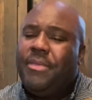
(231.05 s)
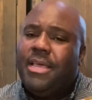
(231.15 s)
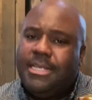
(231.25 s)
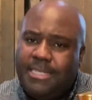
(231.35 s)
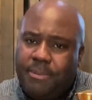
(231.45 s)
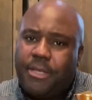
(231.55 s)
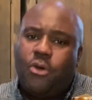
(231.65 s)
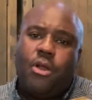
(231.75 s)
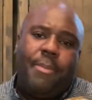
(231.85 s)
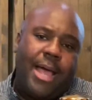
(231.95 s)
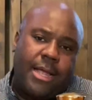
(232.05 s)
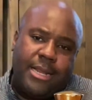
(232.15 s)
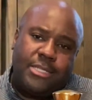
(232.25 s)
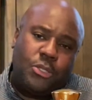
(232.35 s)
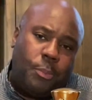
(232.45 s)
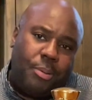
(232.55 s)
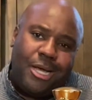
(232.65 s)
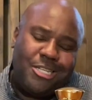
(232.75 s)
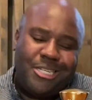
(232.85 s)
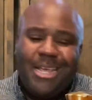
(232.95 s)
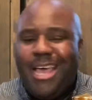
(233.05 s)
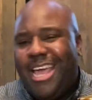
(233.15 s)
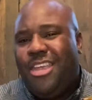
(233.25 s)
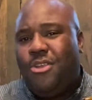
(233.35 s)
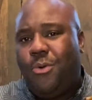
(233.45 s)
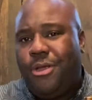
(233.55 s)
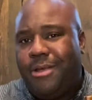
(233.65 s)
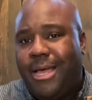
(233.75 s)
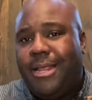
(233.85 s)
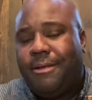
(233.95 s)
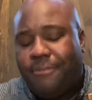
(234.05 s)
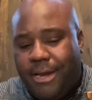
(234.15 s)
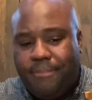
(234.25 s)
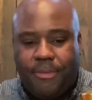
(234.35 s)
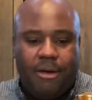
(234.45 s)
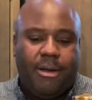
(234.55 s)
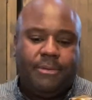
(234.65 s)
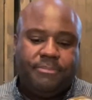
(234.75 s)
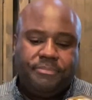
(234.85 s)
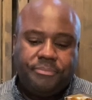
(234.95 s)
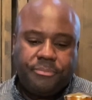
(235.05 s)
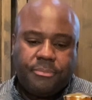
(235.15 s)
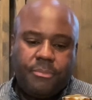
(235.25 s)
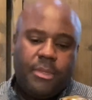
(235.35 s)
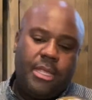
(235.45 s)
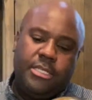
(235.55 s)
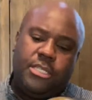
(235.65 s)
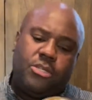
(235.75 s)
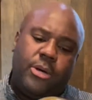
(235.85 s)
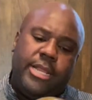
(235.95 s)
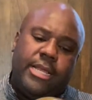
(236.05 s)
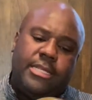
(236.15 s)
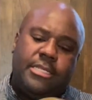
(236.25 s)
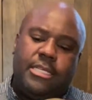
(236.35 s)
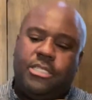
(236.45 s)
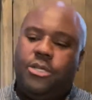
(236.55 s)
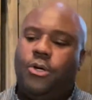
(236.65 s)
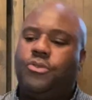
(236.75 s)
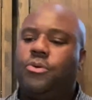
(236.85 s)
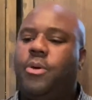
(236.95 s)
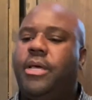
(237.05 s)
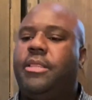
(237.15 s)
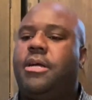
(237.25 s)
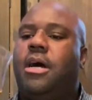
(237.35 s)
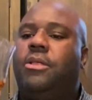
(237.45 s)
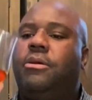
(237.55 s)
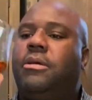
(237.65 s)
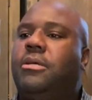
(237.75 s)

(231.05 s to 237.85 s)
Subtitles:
It's typically going to pack a nice little punch, and you know what you're getting, right? All right, so let's go ahead and get into this nose real quick and the color.